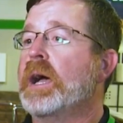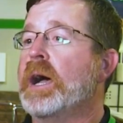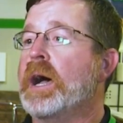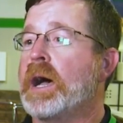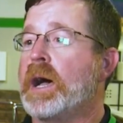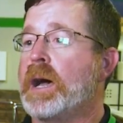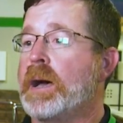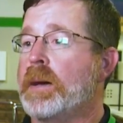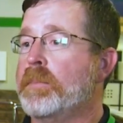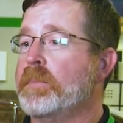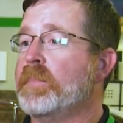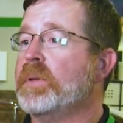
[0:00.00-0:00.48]

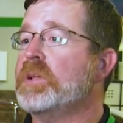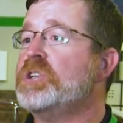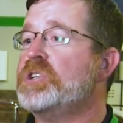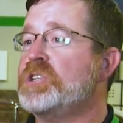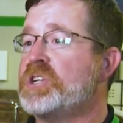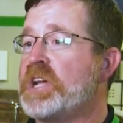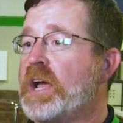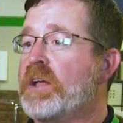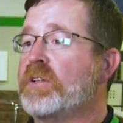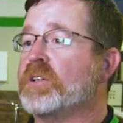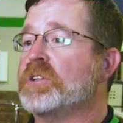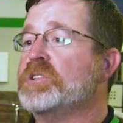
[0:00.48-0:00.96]
um,
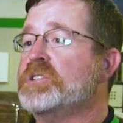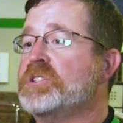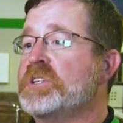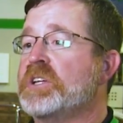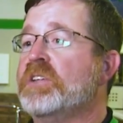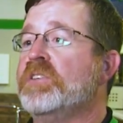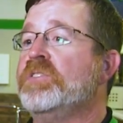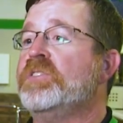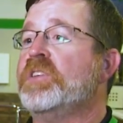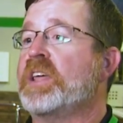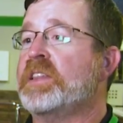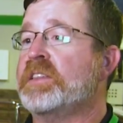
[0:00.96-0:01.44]

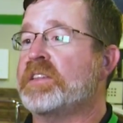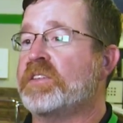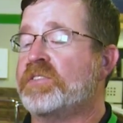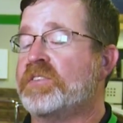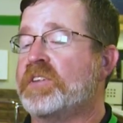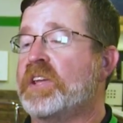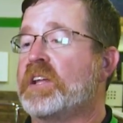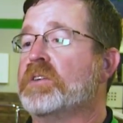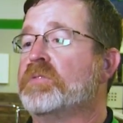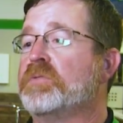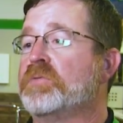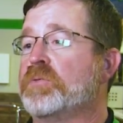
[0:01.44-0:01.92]
challenges, and the
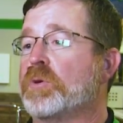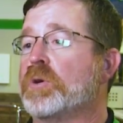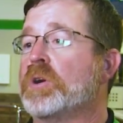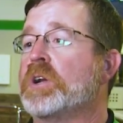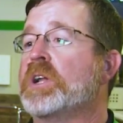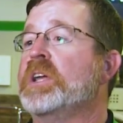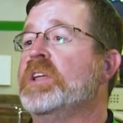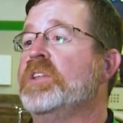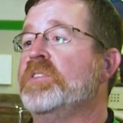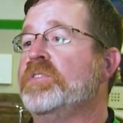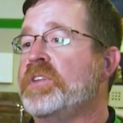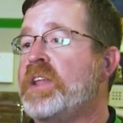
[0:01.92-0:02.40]
state of
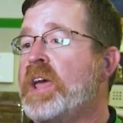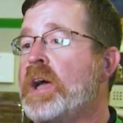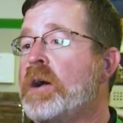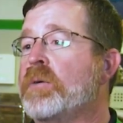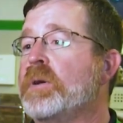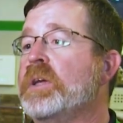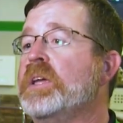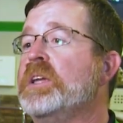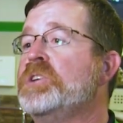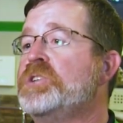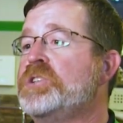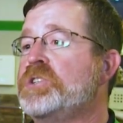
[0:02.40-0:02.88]
Florida is
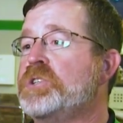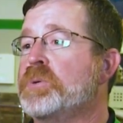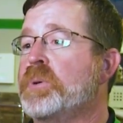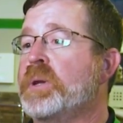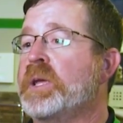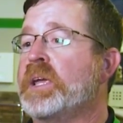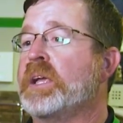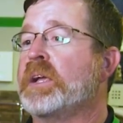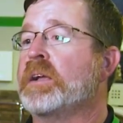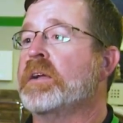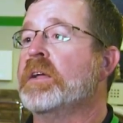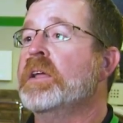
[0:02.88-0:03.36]
now
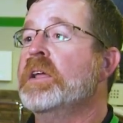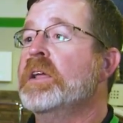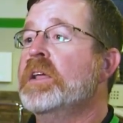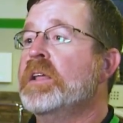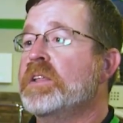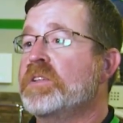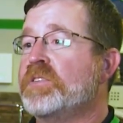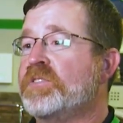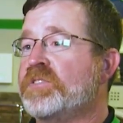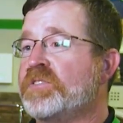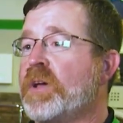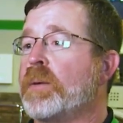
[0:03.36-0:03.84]
issuing
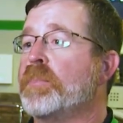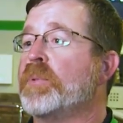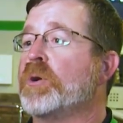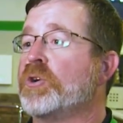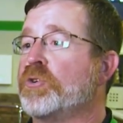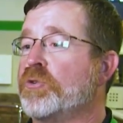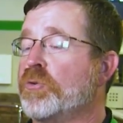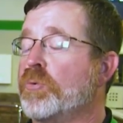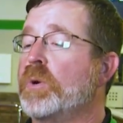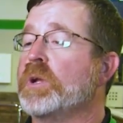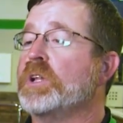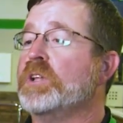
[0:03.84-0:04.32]

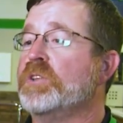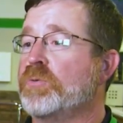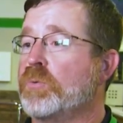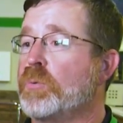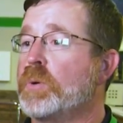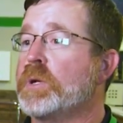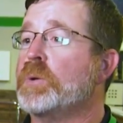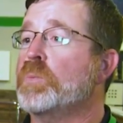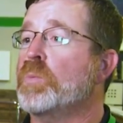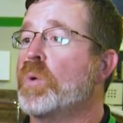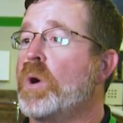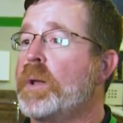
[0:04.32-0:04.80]
summer
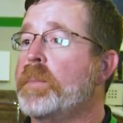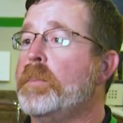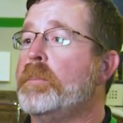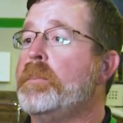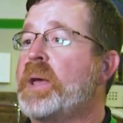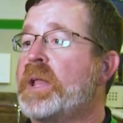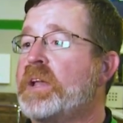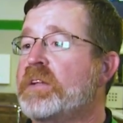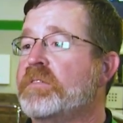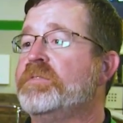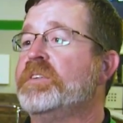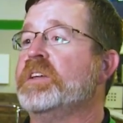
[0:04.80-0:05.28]
2021
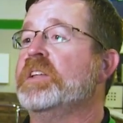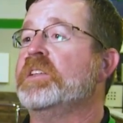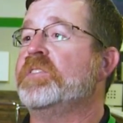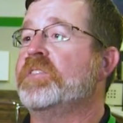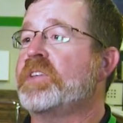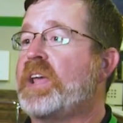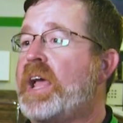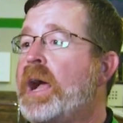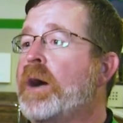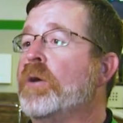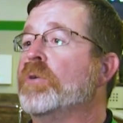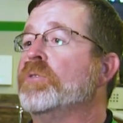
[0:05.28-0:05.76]

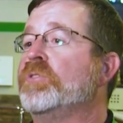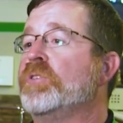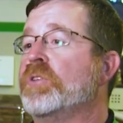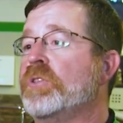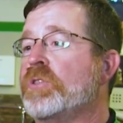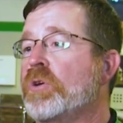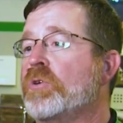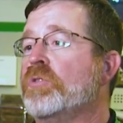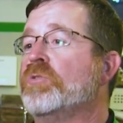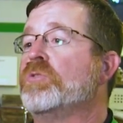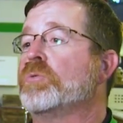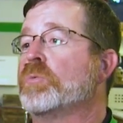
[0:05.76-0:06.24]
benefits out to
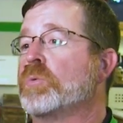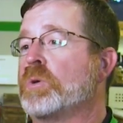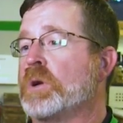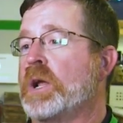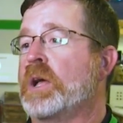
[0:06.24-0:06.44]
those who are